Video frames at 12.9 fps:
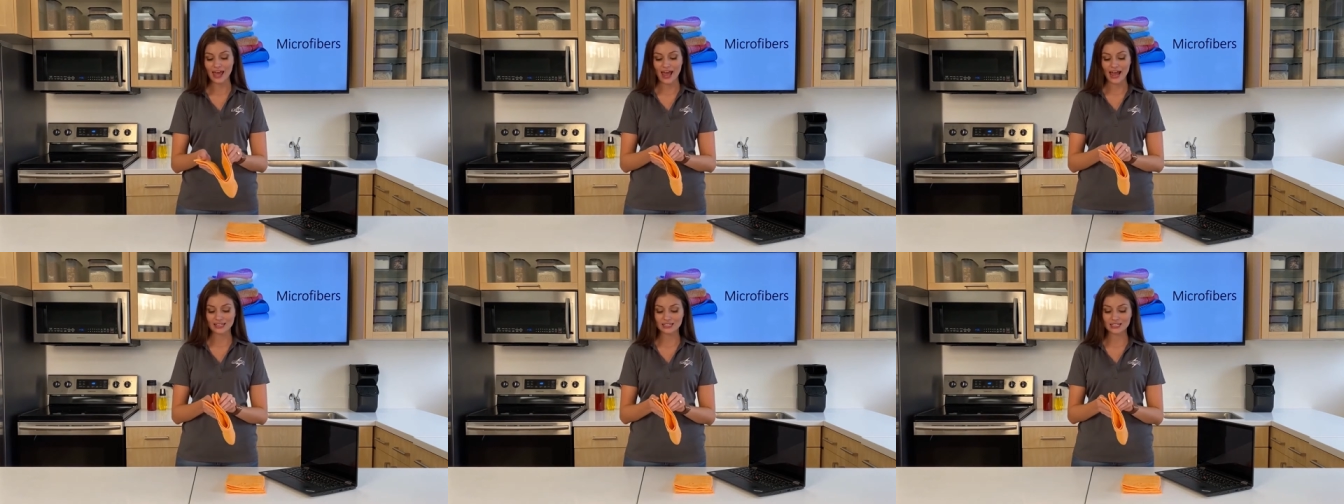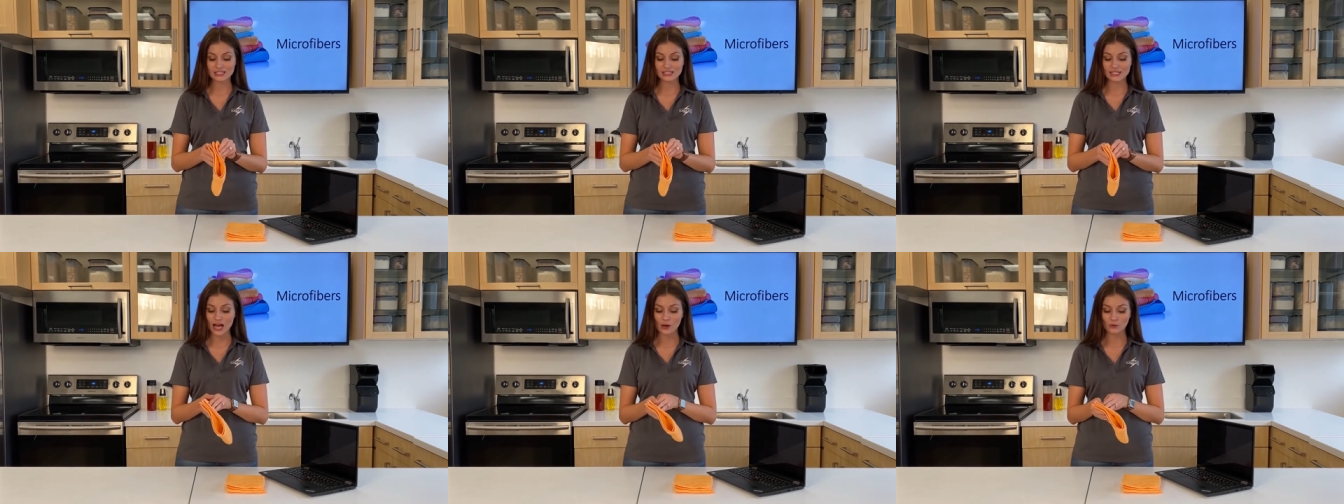And these
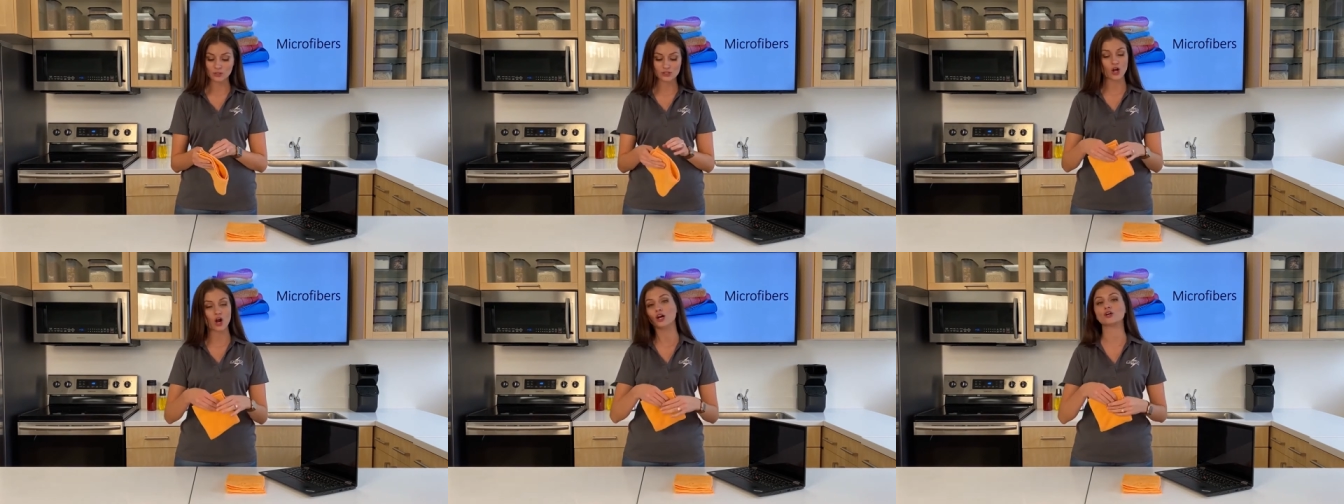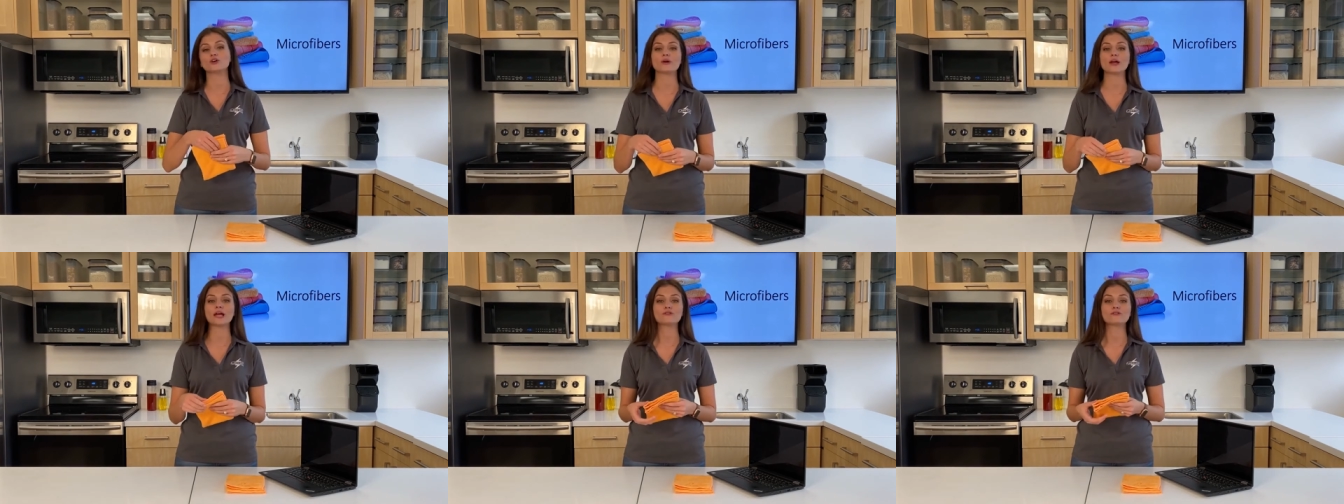towels are
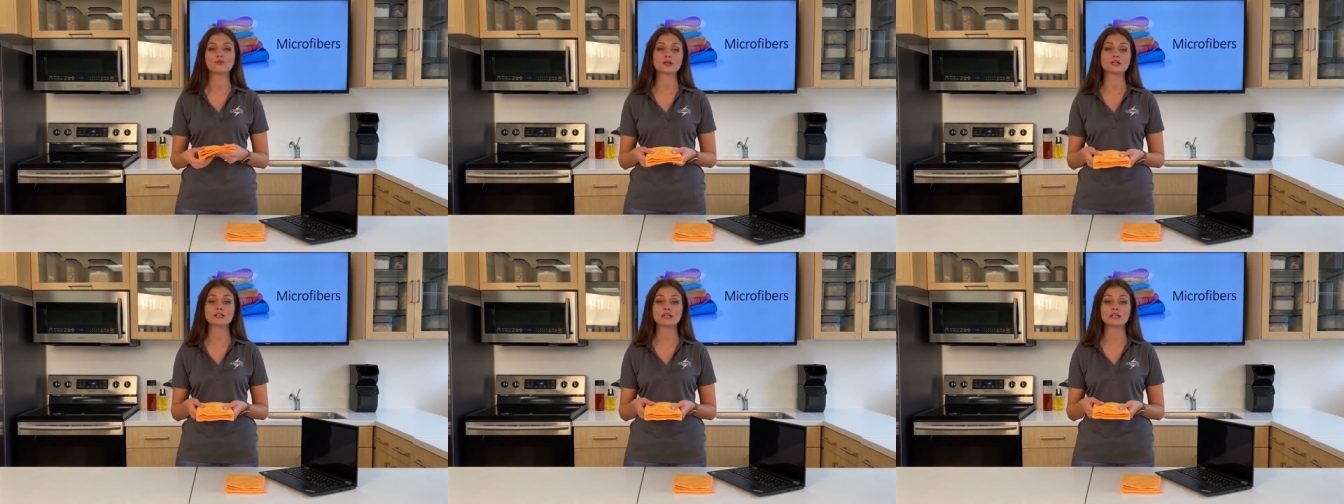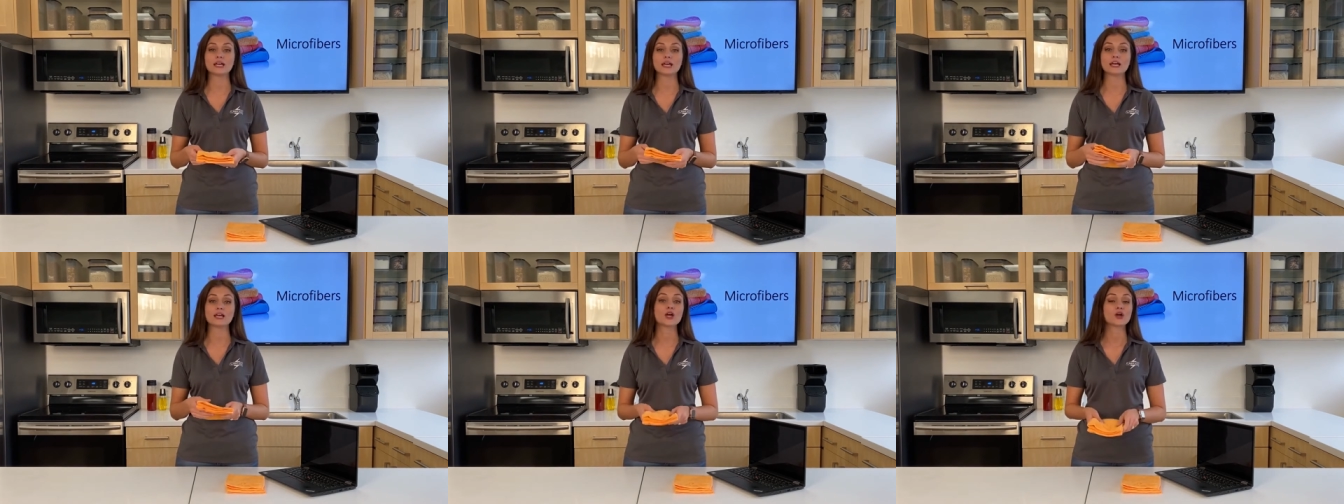great for
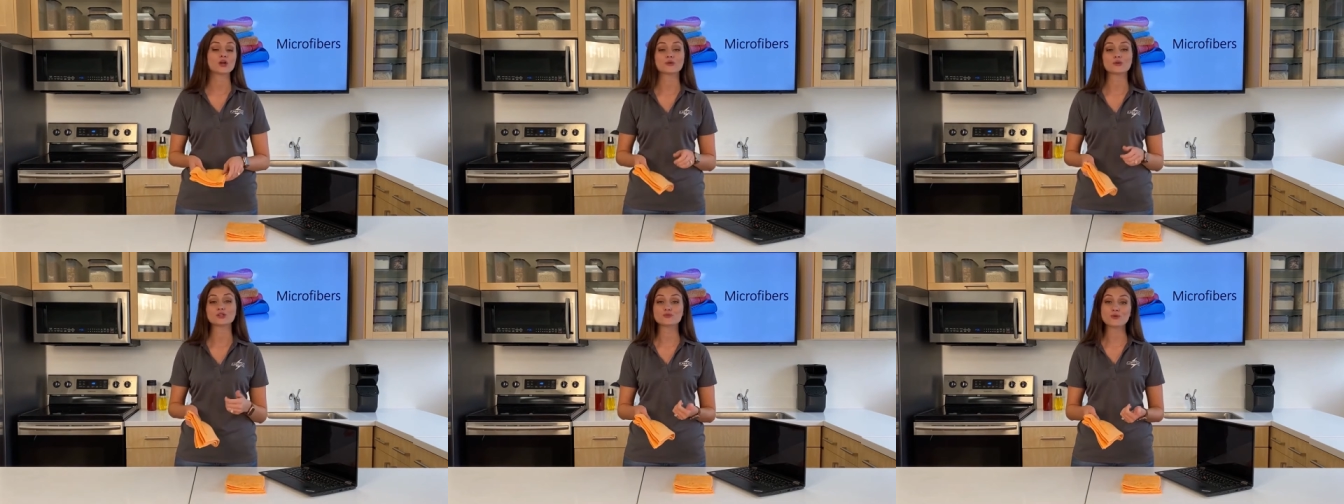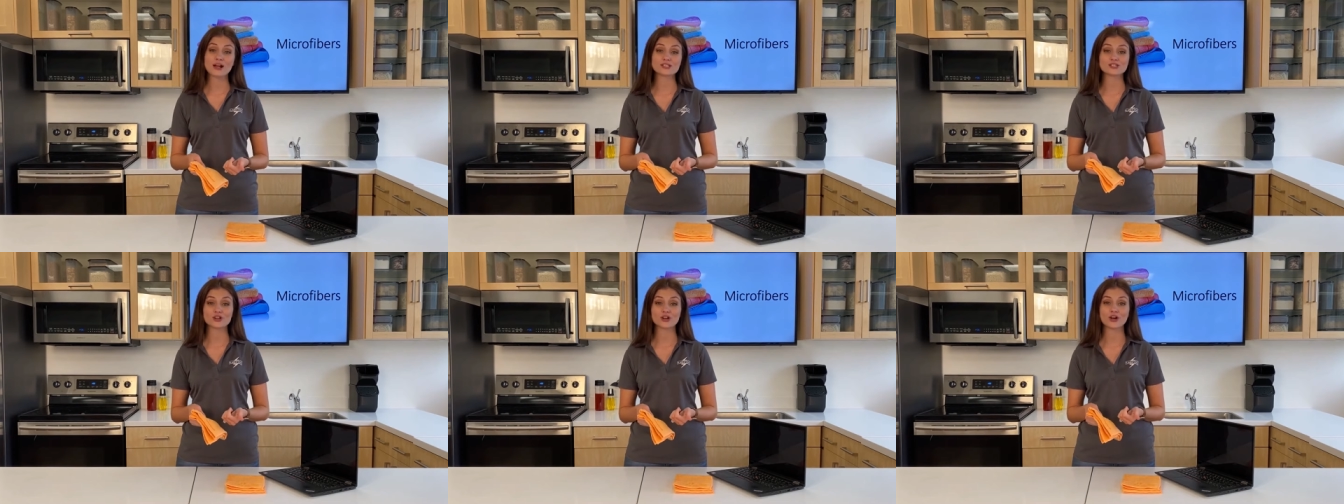cleaning your
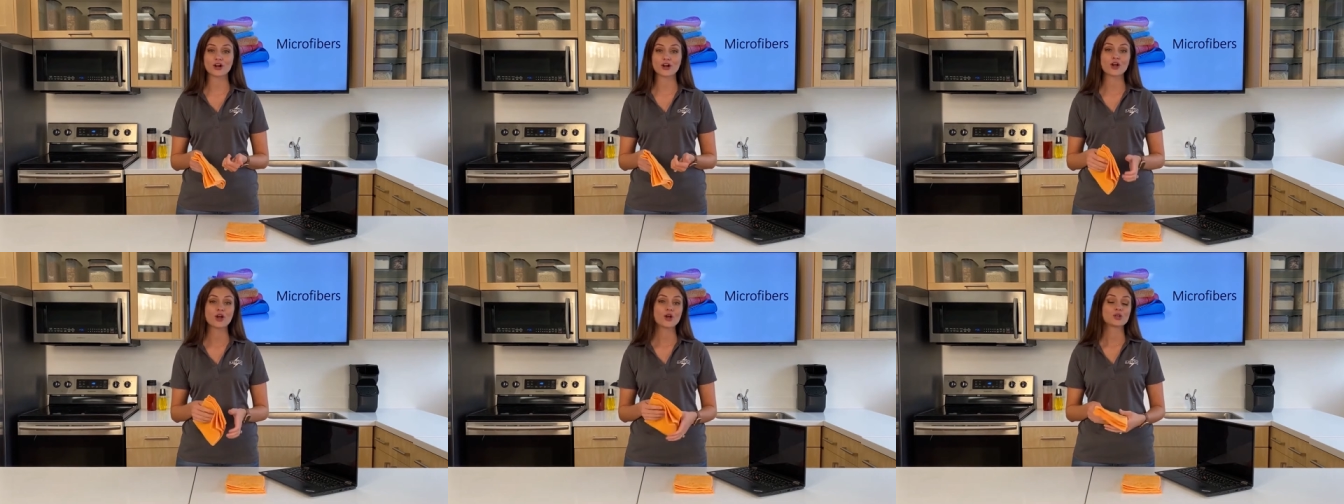dresser,